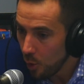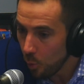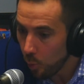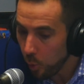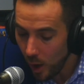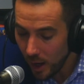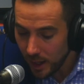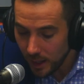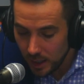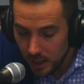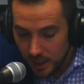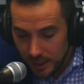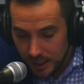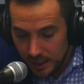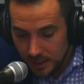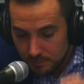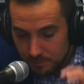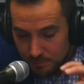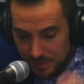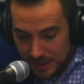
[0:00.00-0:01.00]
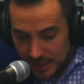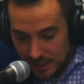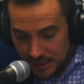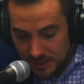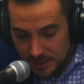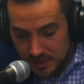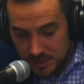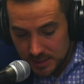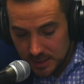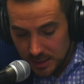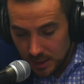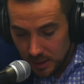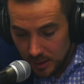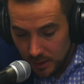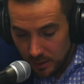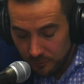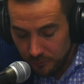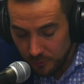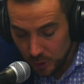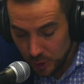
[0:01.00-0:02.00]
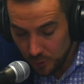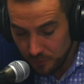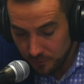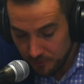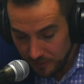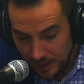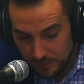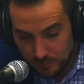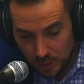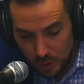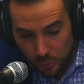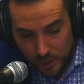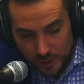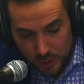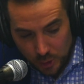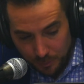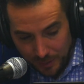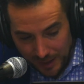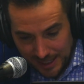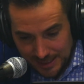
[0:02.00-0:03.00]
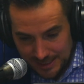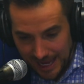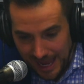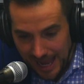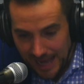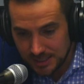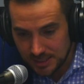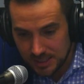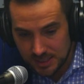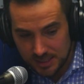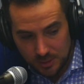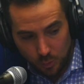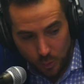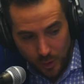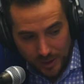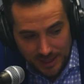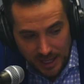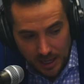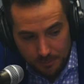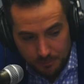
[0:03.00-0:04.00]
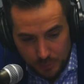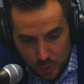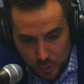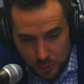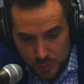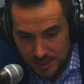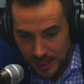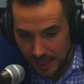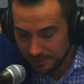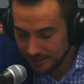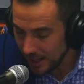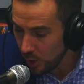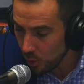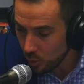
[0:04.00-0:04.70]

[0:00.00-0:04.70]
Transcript: what it means for your family when you pay taxes and when they abuse that.